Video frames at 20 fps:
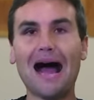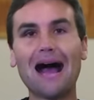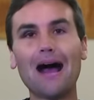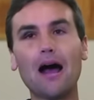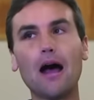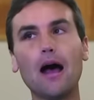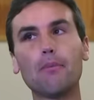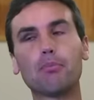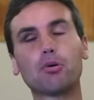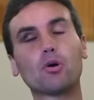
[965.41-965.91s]

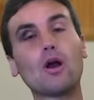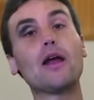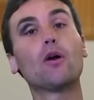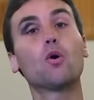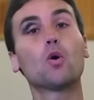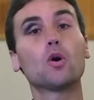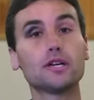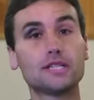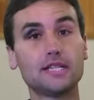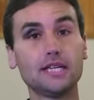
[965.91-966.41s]
uh,
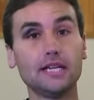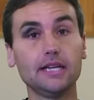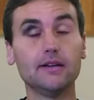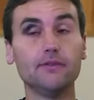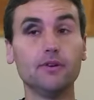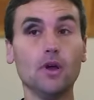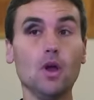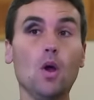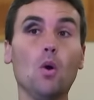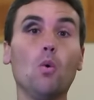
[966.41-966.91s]
priority
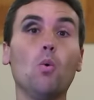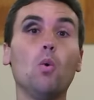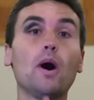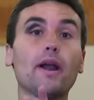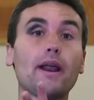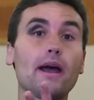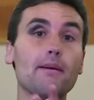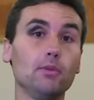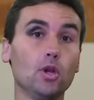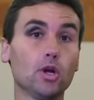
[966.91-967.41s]
of
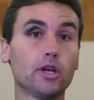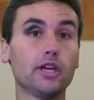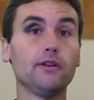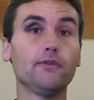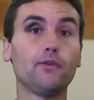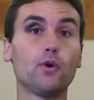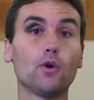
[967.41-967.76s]
what I'm looking